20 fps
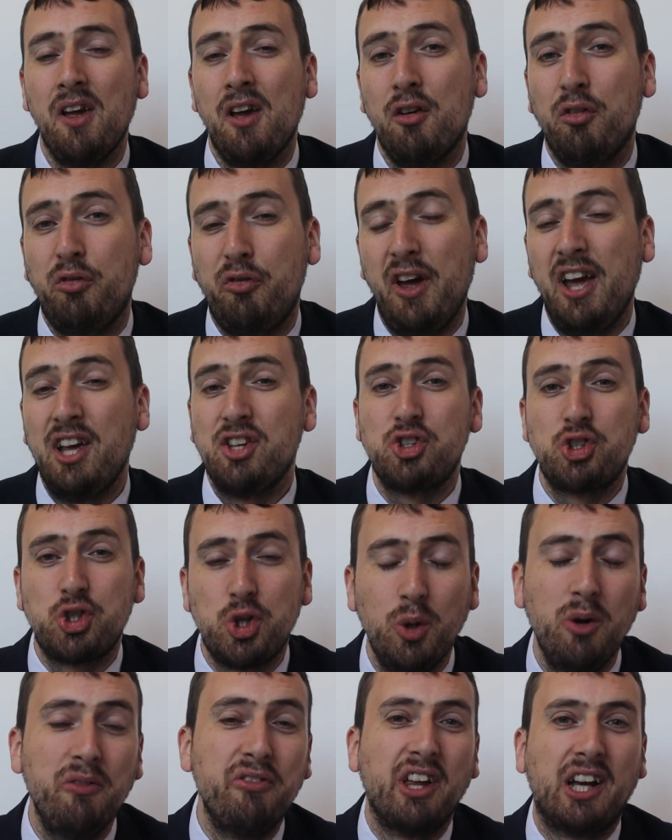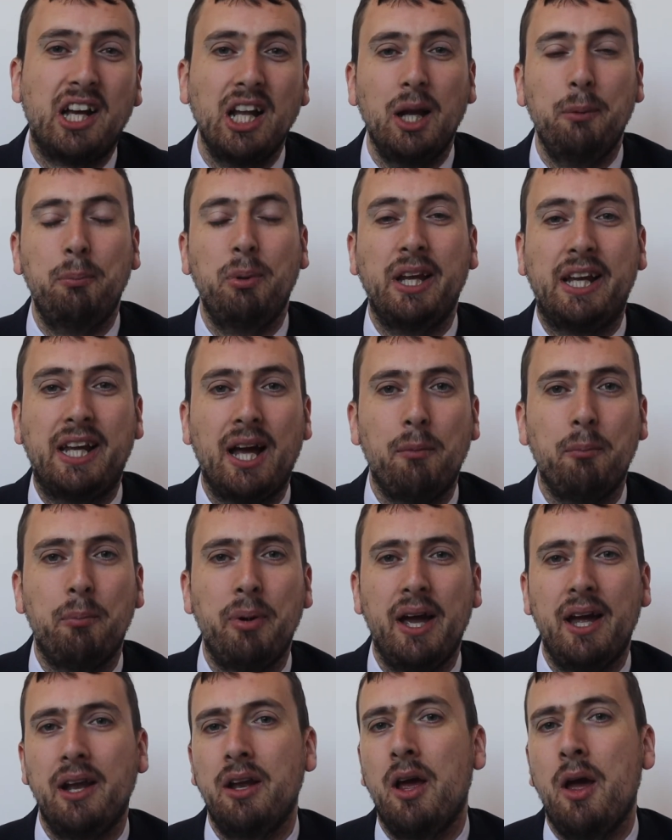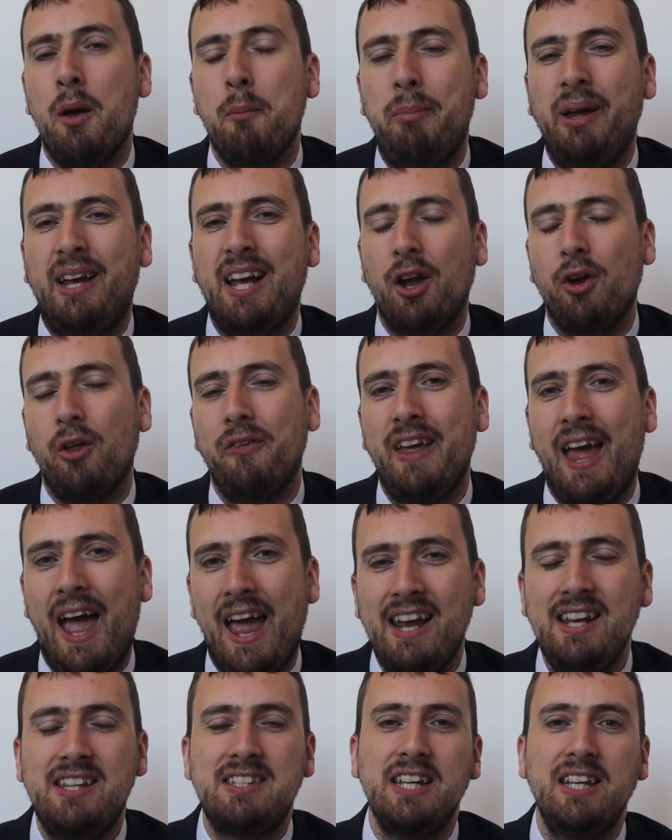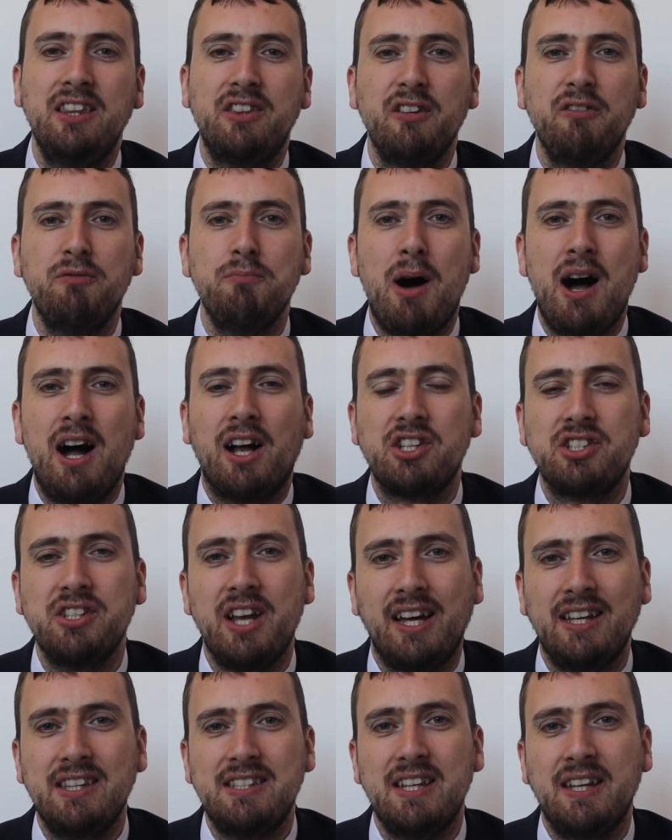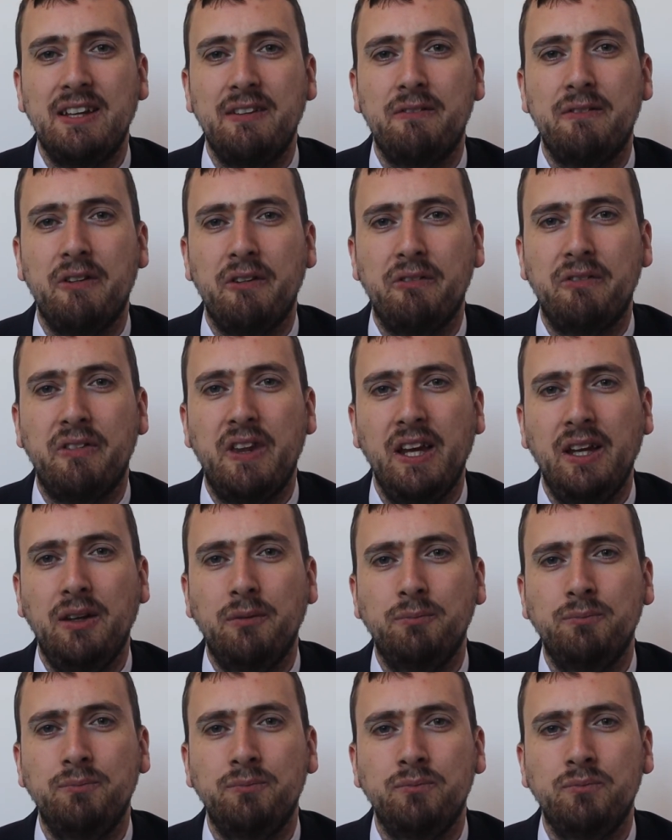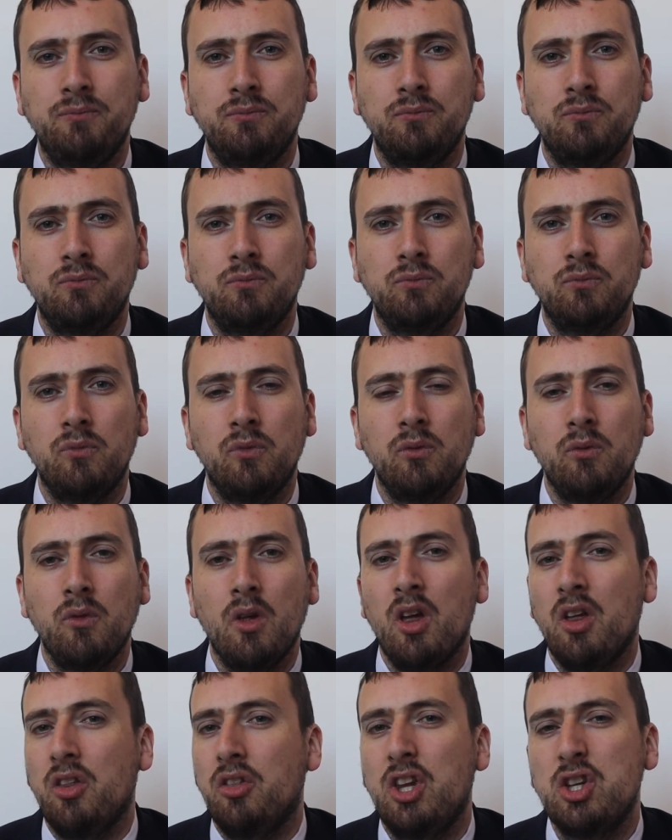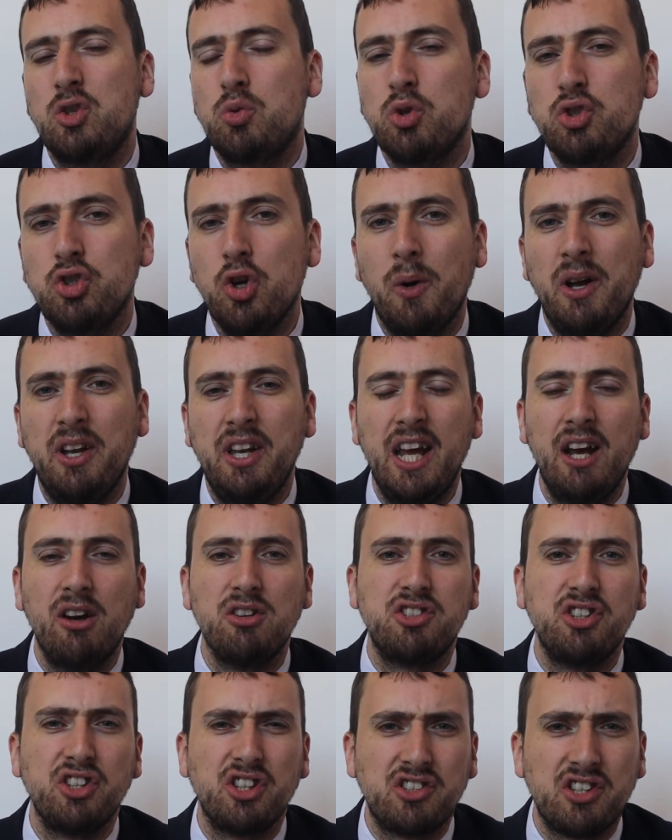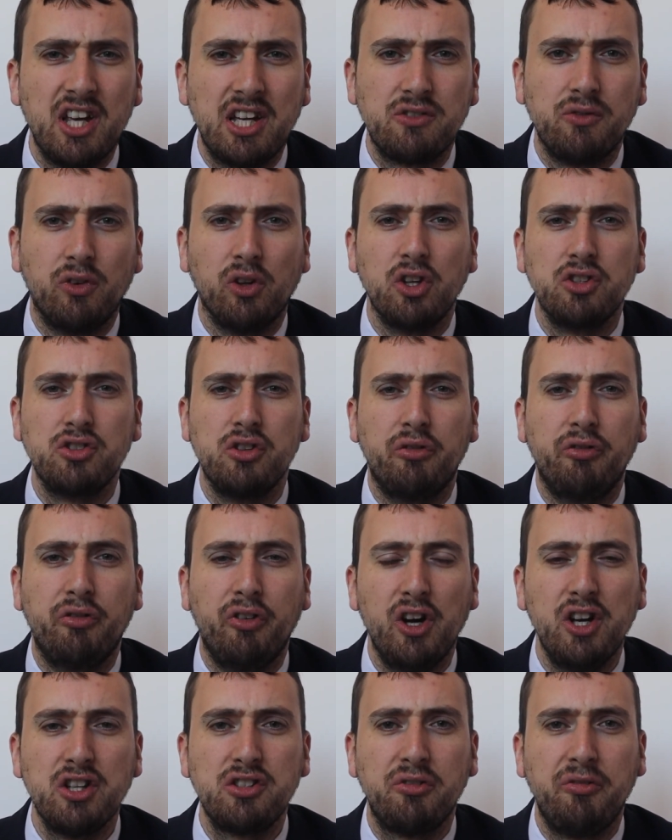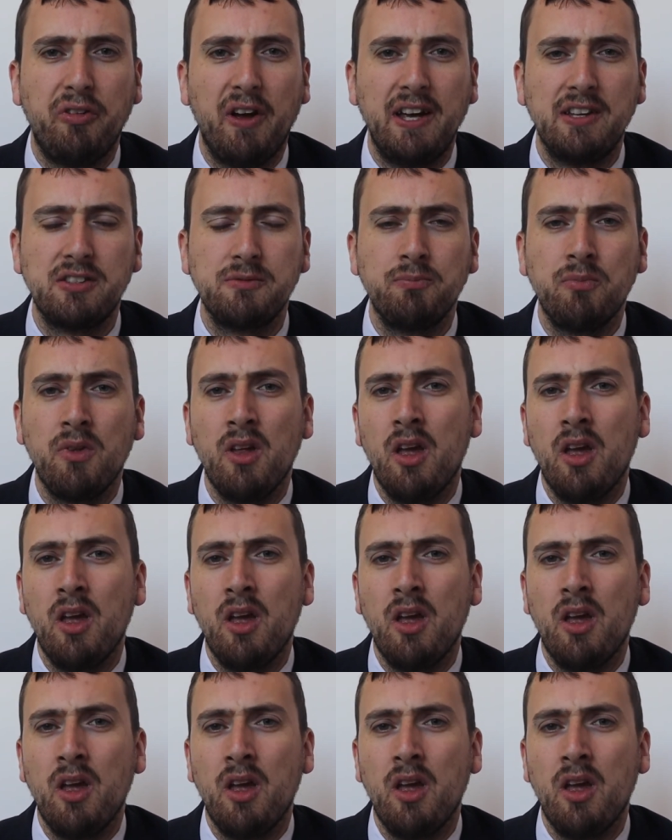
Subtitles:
Phase 2 of the Gallipoli campaign began on the 18th of March 1915. This was nowhere near as successful as the first phase.